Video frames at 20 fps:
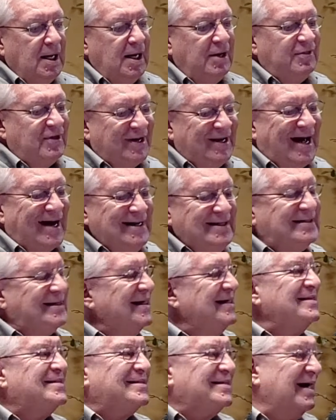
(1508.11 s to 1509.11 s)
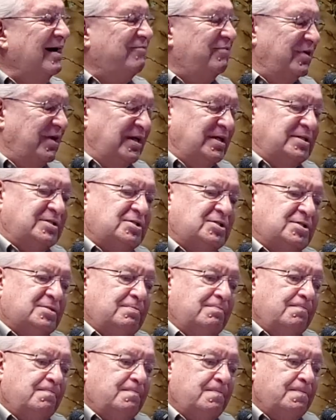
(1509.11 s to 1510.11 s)
In the
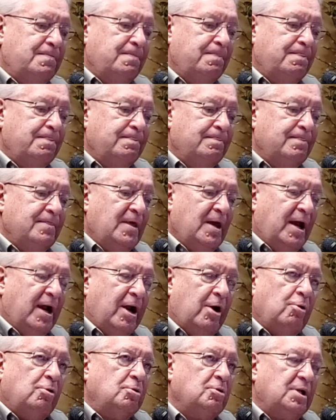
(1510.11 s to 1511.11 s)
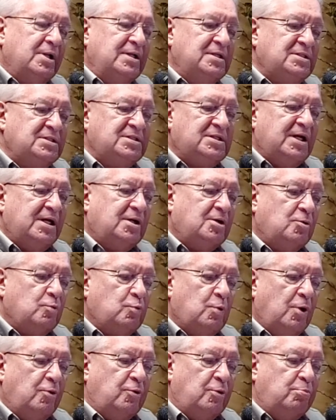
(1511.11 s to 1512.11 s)
1970s, Harold
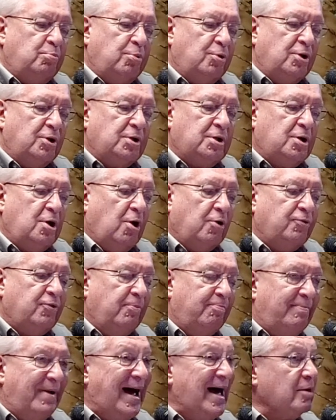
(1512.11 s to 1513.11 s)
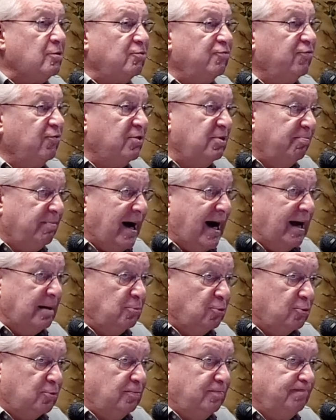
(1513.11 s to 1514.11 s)
Lindsell wrote a book called The Battle for the
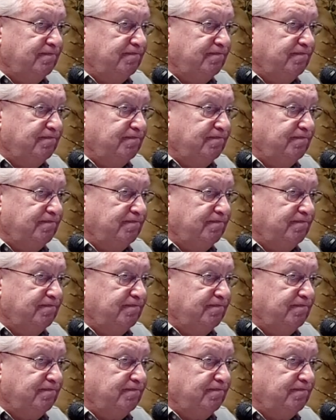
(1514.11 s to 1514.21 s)
Bible.